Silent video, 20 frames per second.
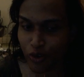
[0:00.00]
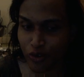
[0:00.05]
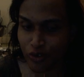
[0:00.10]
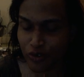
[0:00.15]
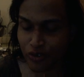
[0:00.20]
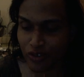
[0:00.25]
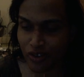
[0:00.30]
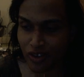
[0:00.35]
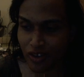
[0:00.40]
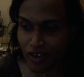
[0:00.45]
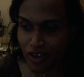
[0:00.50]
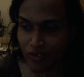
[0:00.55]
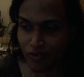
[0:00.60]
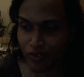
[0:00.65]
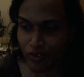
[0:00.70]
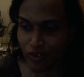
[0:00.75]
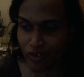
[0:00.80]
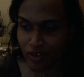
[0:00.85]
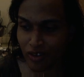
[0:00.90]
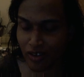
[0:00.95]
on to the car
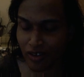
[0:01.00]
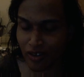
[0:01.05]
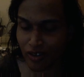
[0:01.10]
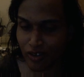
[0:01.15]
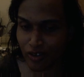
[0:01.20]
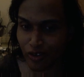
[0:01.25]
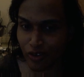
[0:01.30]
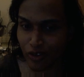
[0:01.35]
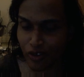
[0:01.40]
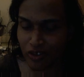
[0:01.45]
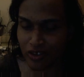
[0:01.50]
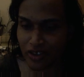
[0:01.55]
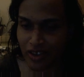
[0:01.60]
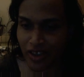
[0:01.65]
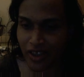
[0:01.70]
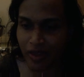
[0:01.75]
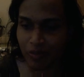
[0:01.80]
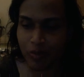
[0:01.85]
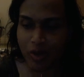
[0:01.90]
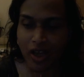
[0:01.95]
for a, a long
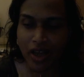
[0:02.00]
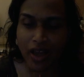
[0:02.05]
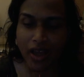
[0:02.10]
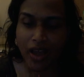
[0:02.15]
time.